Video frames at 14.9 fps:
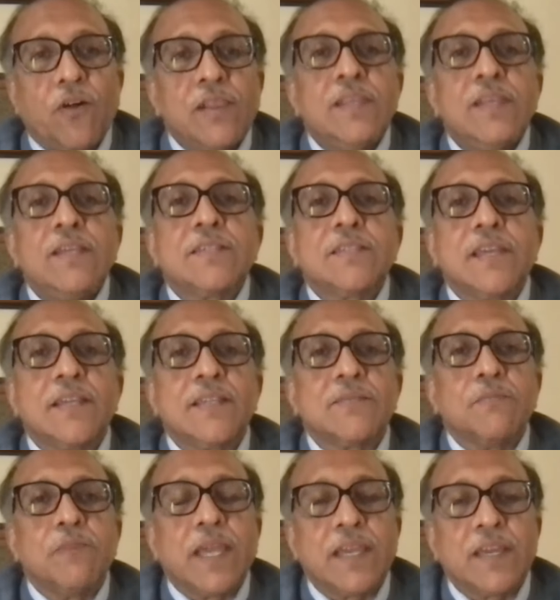these
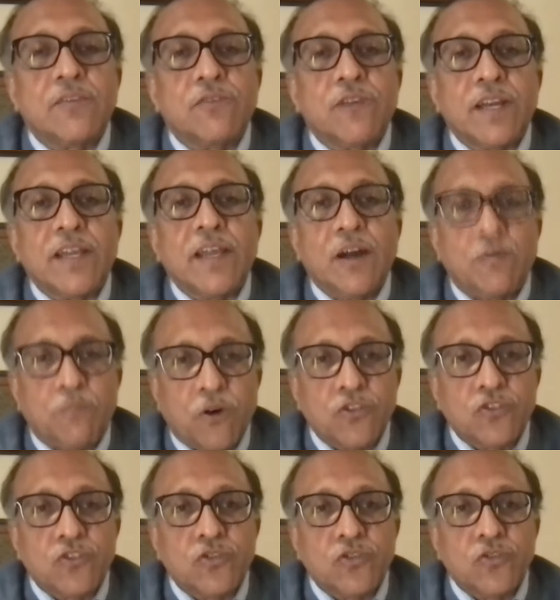things make it very
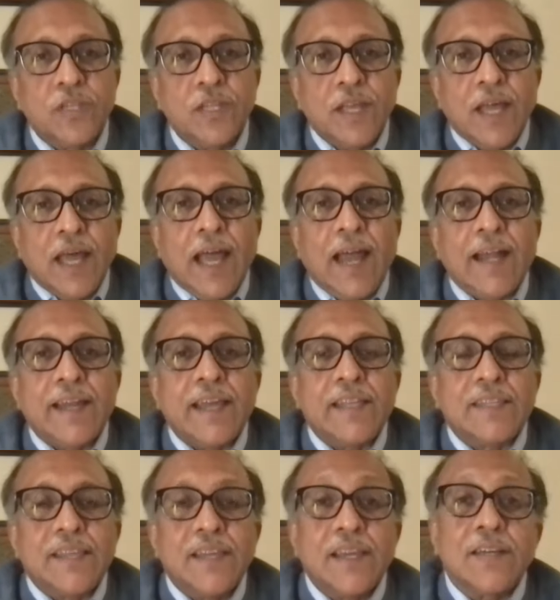opportune, and I
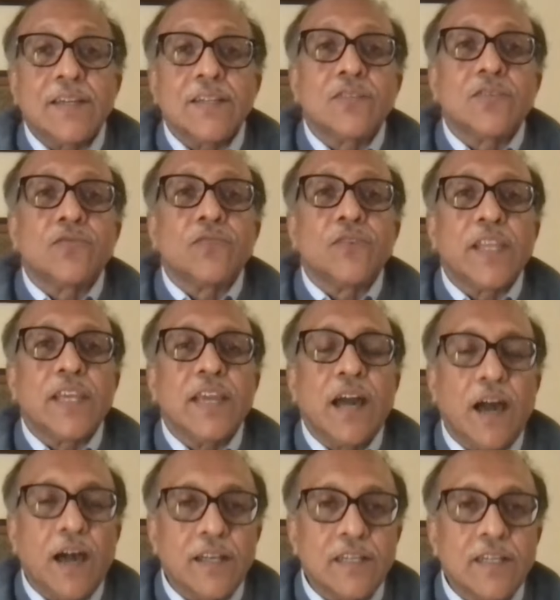think it is very
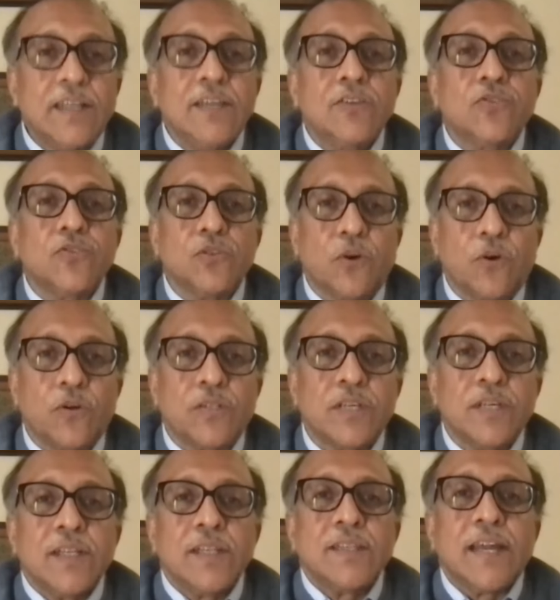heartening to note
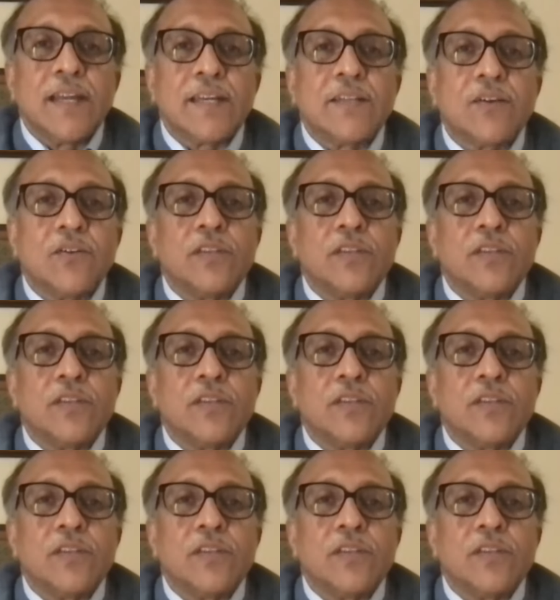that on the